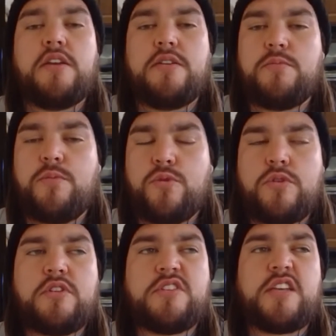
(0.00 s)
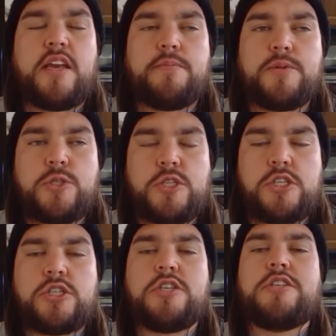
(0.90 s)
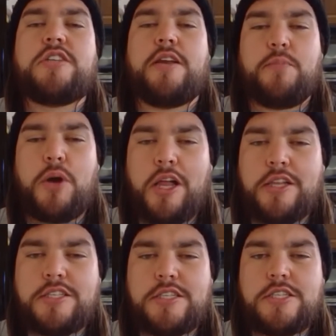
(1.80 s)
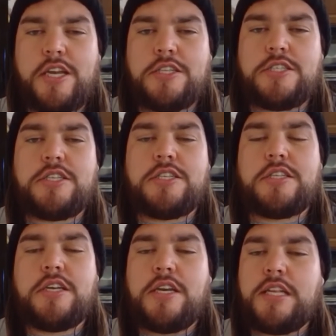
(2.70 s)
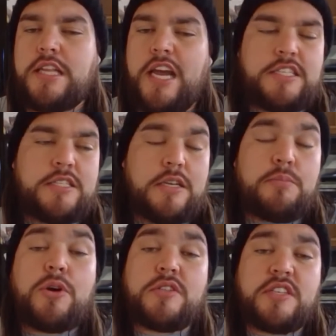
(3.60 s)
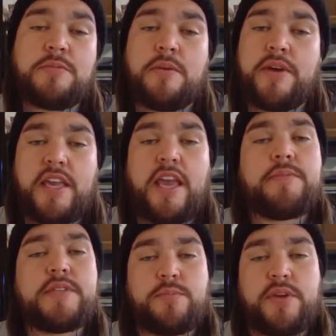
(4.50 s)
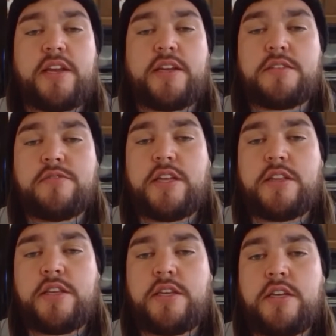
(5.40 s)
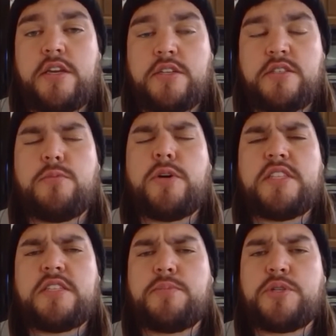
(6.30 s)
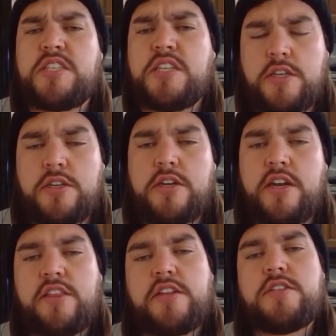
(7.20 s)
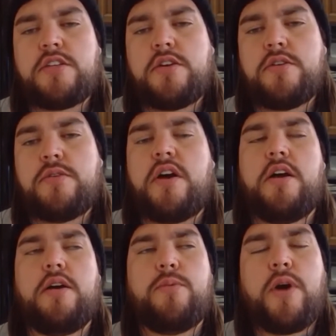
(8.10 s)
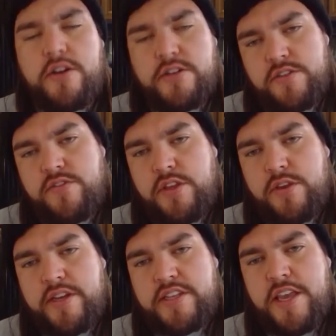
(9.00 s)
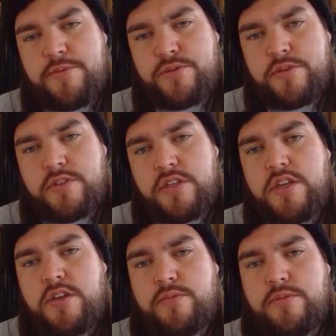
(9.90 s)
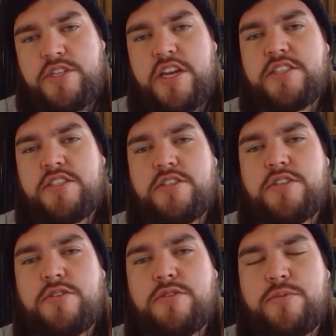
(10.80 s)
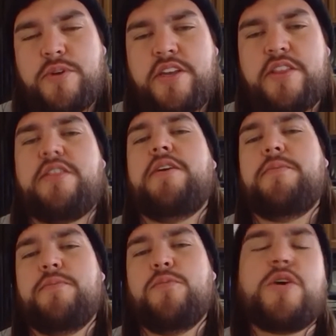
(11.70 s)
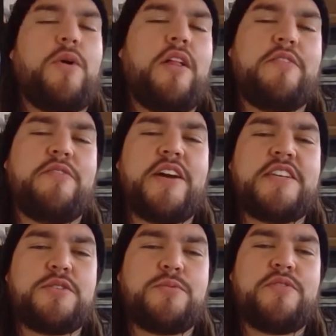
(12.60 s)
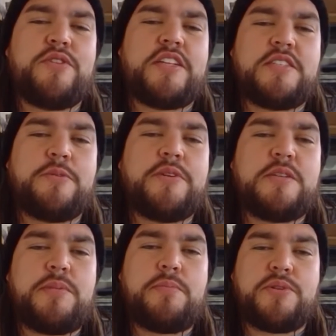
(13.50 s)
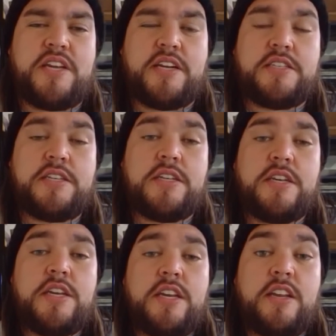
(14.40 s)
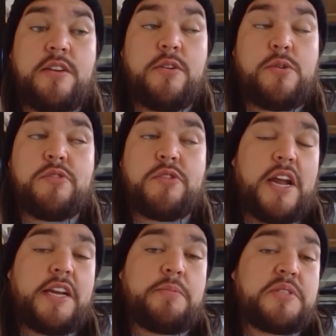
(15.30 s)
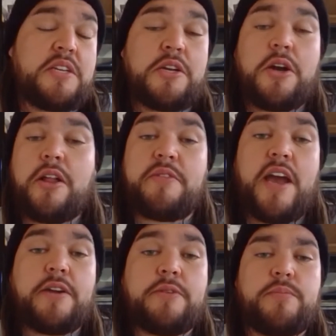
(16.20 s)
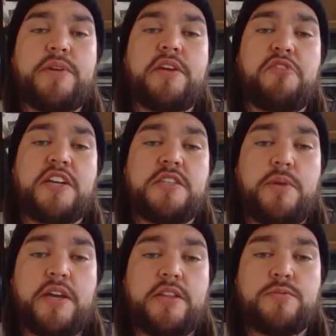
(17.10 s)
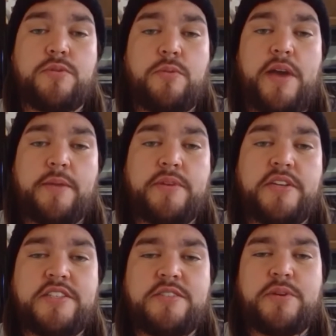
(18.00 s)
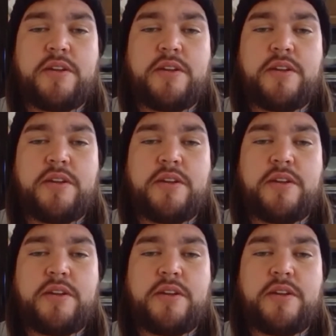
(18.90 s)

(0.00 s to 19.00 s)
rules and procedures and policy changes. That's mostly what my game has been as of lately. Some ones in particular, I think, to note, Waters of the USA rule, which has to do with what qualifies as a river that's going to be protected. And over 90% of Colorado would be affected by this rollback, because what it